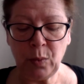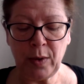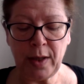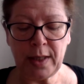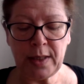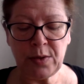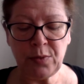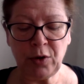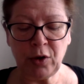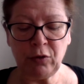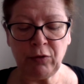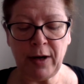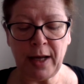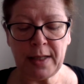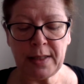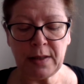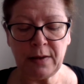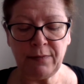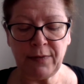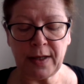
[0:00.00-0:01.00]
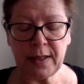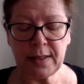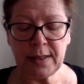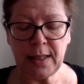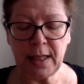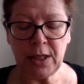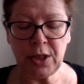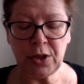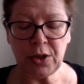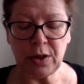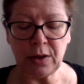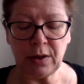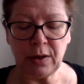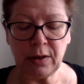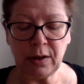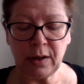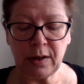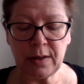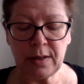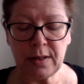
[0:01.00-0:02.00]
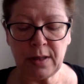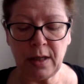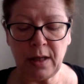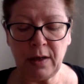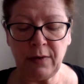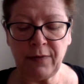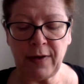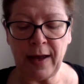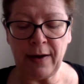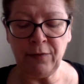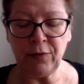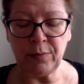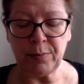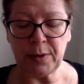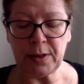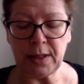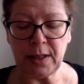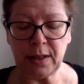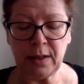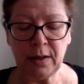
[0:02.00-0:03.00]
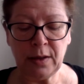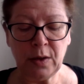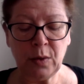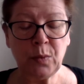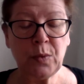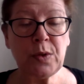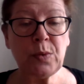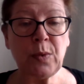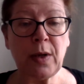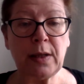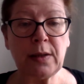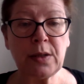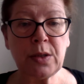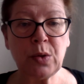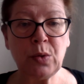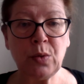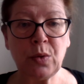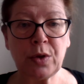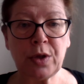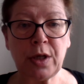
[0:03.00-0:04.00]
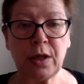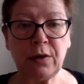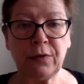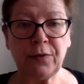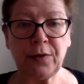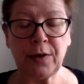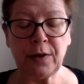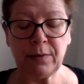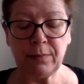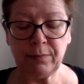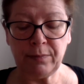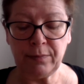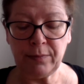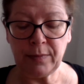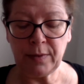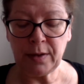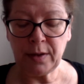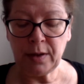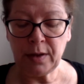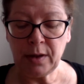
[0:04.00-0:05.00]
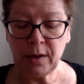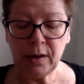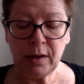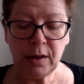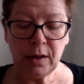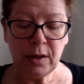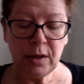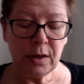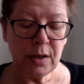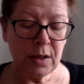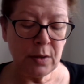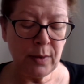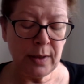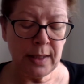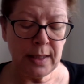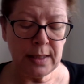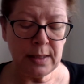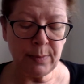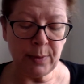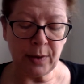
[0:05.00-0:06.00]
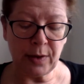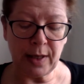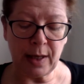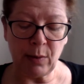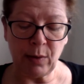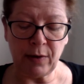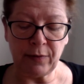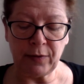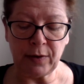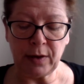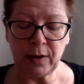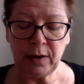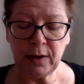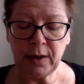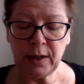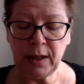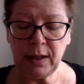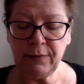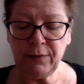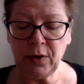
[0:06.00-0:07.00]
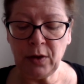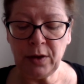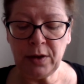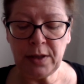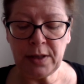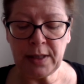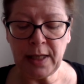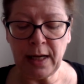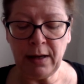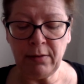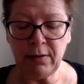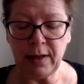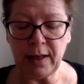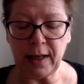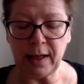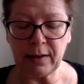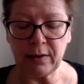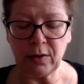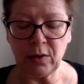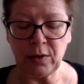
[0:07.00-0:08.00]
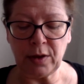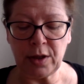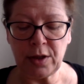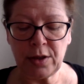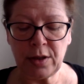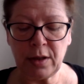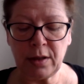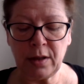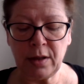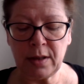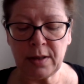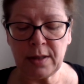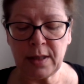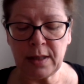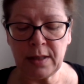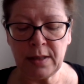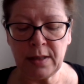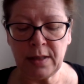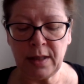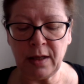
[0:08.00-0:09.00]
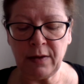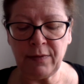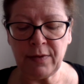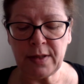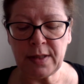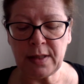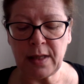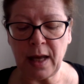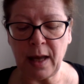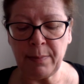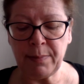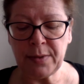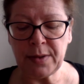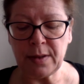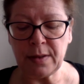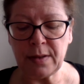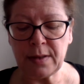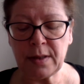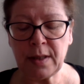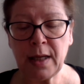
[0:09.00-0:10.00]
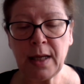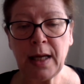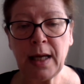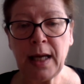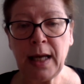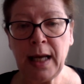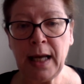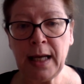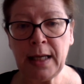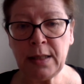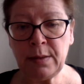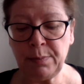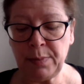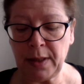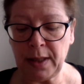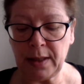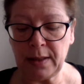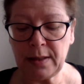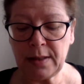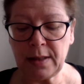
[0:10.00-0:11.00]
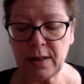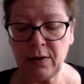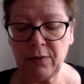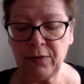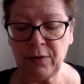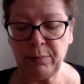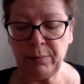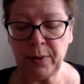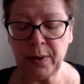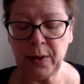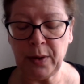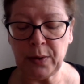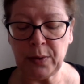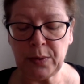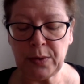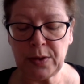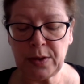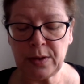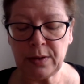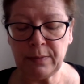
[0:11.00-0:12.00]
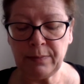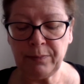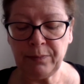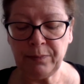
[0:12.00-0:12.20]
where his regret and vexation and the concern of everybody was well talked over. To Elizabeth, however, he voluntarily acknowledged that the necessity of his absence had been self-imposed.